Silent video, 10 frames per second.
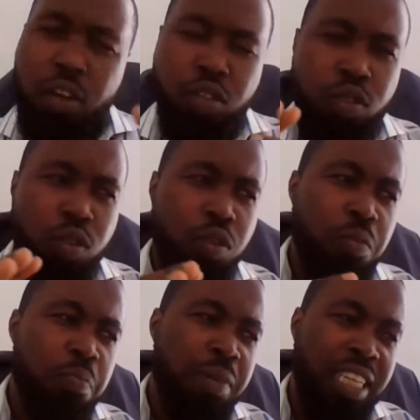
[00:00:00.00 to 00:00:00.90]
are
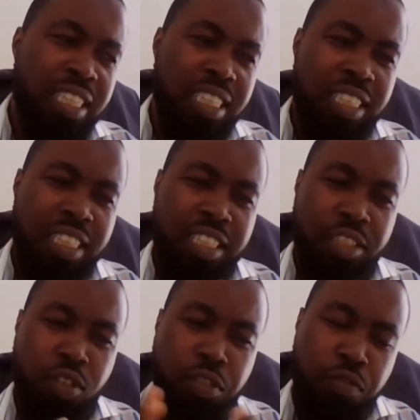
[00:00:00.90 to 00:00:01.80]
also
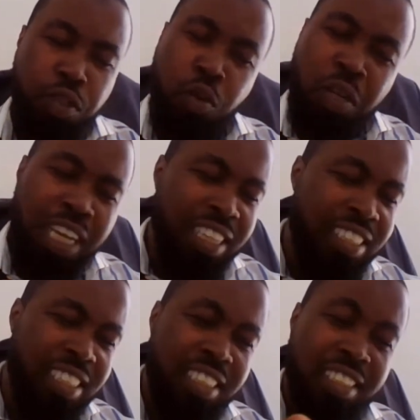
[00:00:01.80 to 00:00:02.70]
many, if we look
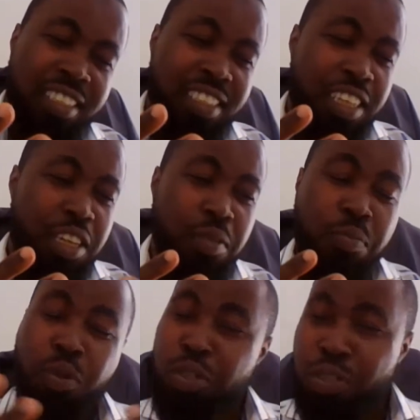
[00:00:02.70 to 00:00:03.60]
at it,
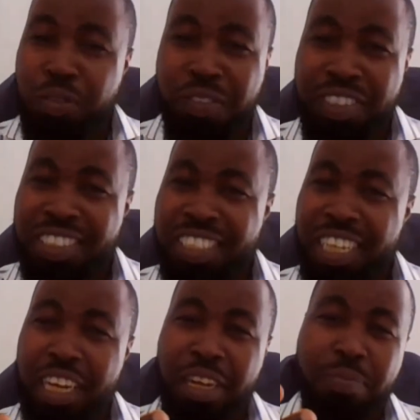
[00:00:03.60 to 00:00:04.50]
most of us
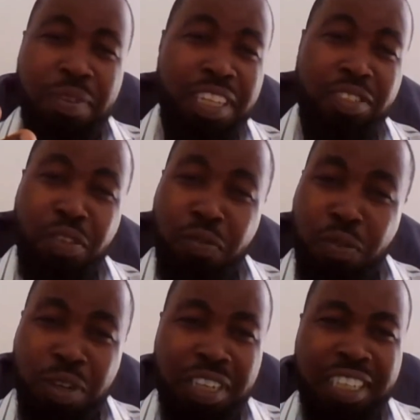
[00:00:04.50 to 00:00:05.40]
in our place
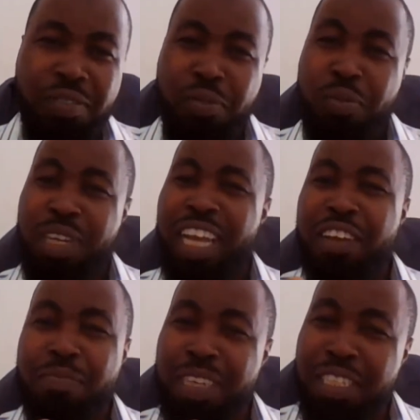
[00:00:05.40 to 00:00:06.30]
of work, we
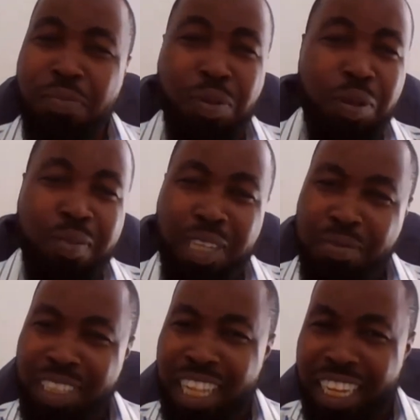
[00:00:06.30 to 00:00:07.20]
have many
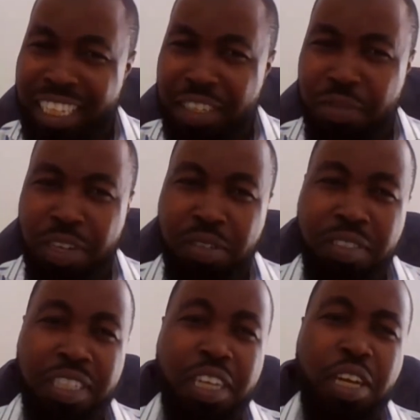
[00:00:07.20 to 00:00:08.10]
problems lying
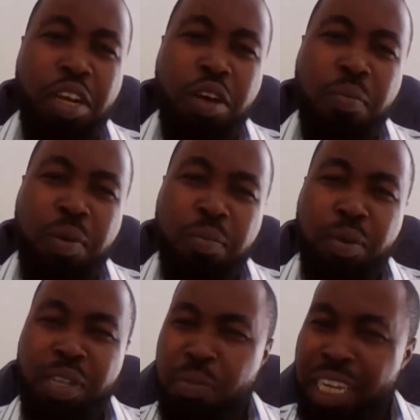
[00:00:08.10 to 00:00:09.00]
around.
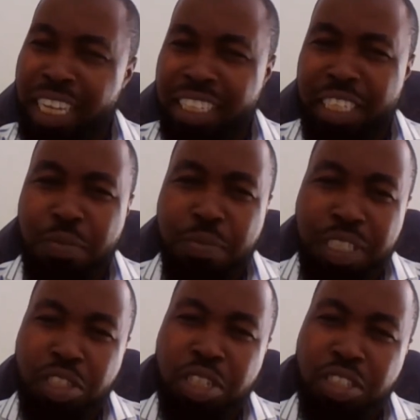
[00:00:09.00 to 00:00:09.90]
But I think
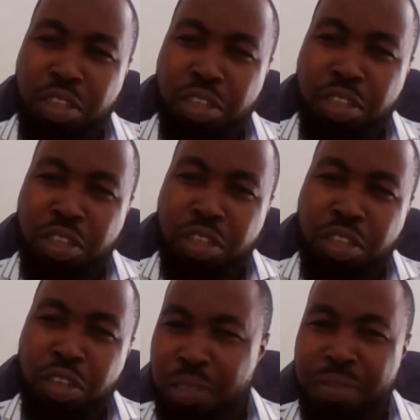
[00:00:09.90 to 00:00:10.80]
majority of these
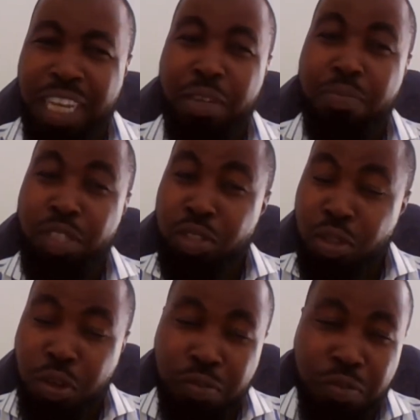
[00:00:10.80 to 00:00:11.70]
problems can be
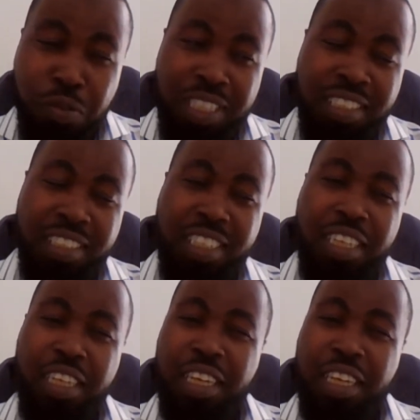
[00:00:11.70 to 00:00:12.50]
solved with